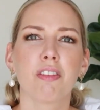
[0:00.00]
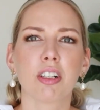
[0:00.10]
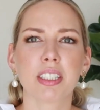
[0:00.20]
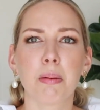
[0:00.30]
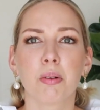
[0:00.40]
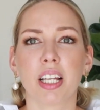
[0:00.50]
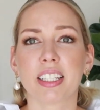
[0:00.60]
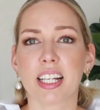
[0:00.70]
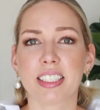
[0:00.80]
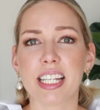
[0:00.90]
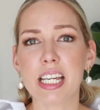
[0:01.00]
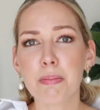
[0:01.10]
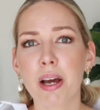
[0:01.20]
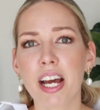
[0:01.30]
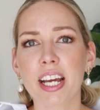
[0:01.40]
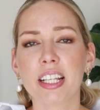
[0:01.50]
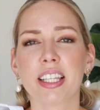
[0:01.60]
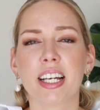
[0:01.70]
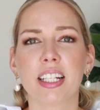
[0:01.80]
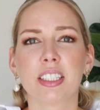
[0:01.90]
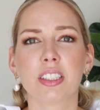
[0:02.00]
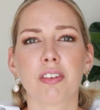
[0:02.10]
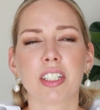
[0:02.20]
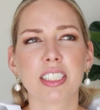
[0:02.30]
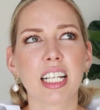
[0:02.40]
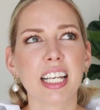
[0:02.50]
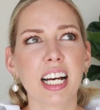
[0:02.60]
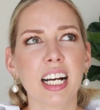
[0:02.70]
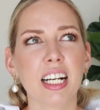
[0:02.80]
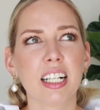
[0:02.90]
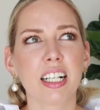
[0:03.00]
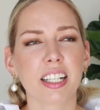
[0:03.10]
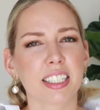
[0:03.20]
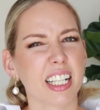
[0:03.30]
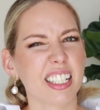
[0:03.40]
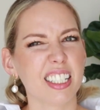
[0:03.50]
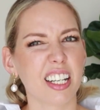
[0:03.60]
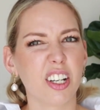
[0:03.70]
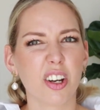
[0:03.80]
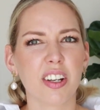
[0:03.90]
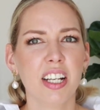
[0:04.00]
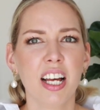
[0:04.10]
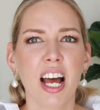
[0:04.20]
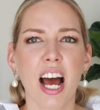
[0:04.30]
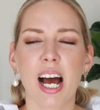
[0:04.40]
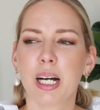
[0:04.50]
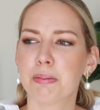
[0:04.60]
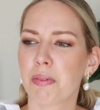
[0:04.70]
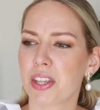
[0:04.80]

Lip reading: For example, like there's eBay, there's resell, I think it's how I don't know.